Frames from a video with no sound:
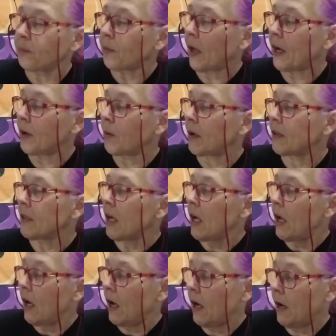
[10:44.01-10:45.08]
Anyways,
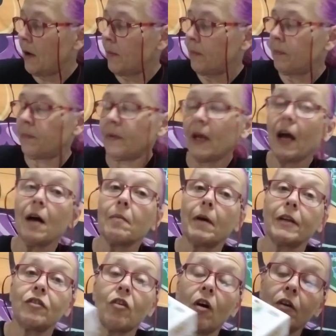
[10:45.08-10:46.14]
yeah, my
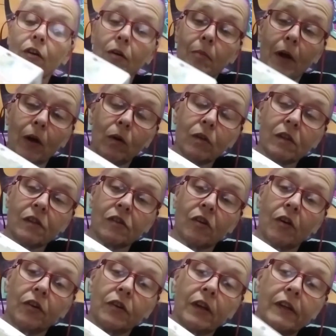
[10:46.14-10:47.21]
daughter, my oldest
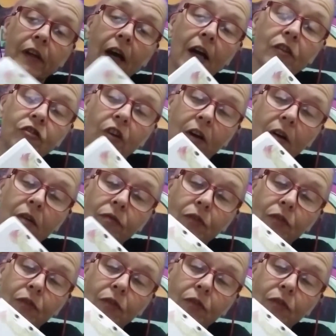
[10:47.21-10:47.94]
daughter, Natasha,